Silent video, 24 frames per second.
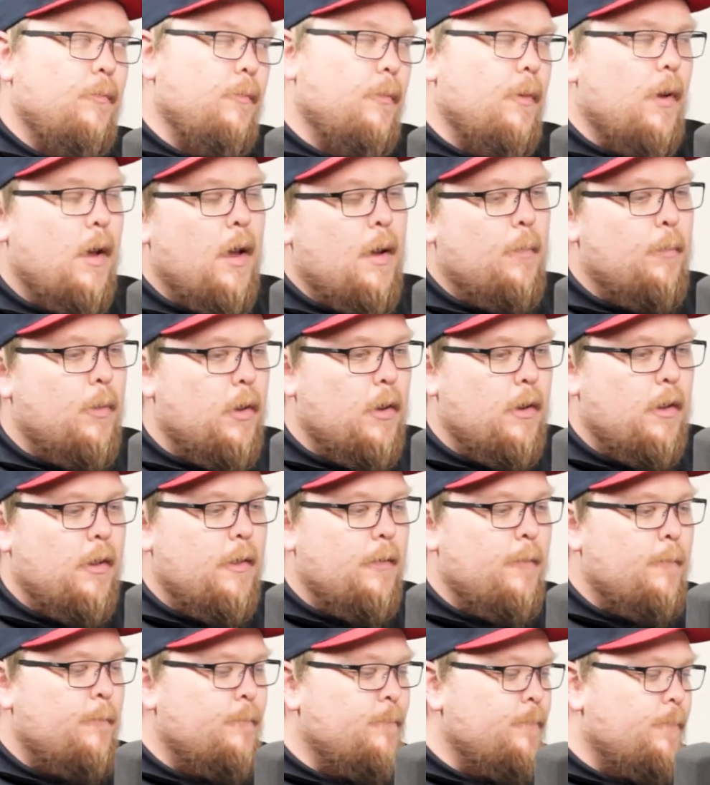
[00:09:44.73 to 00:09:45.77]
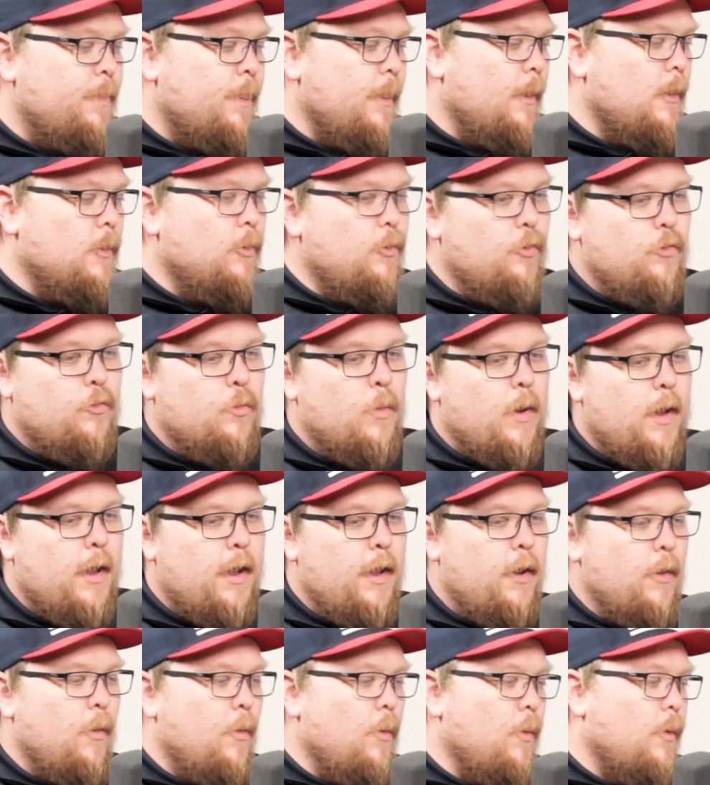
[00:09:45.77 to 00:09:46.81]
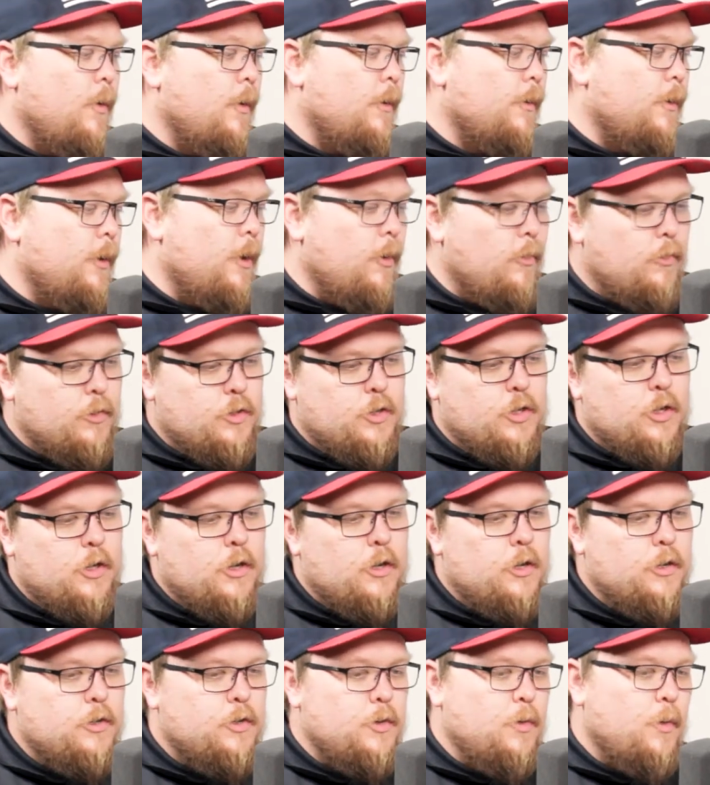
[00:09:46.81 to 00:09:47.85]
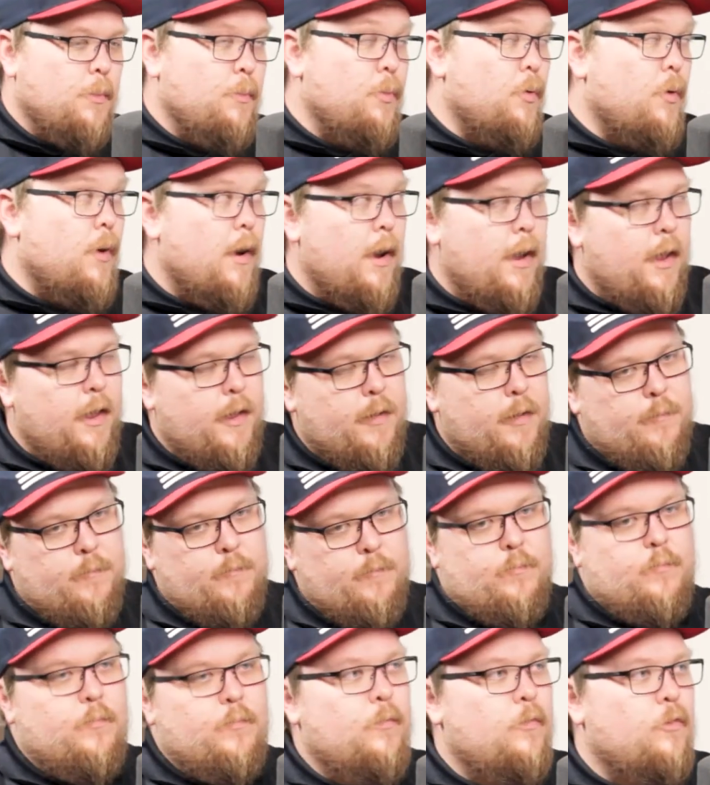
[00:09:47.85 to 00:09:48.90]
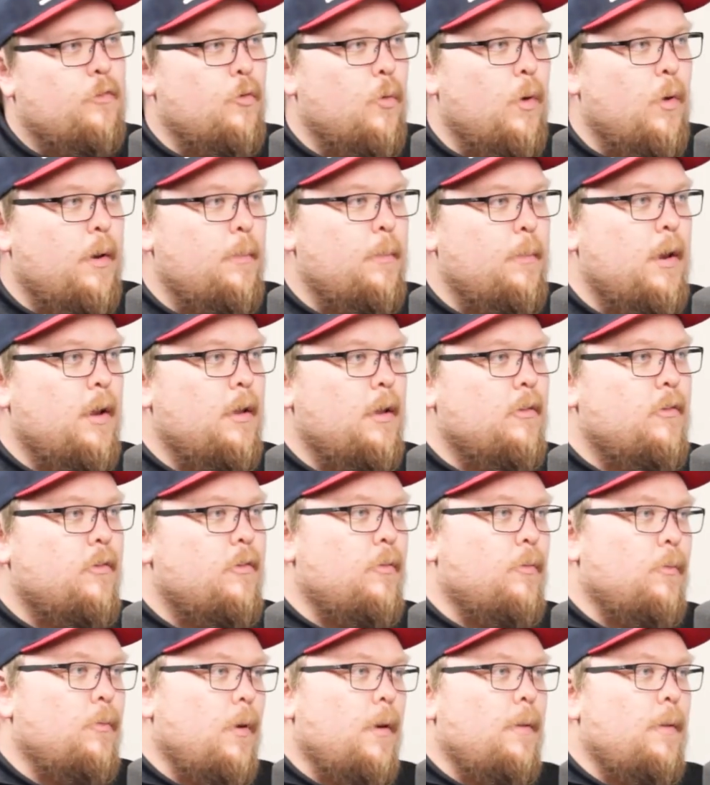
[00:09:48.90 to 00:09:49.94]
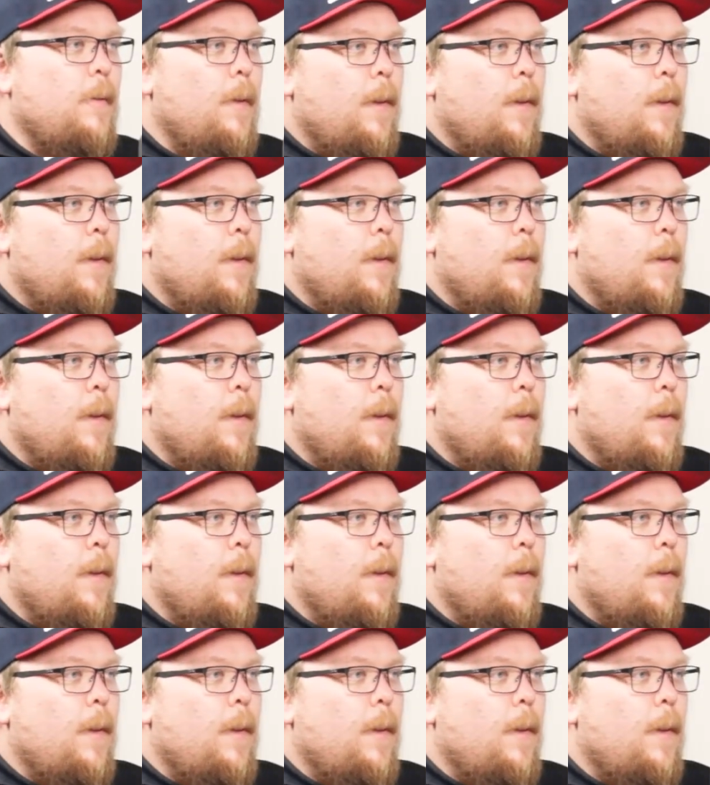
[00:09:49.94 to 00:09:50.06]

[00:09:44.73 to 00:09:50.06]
I'm going to lose weight or go to church or pray 20 minutes, right?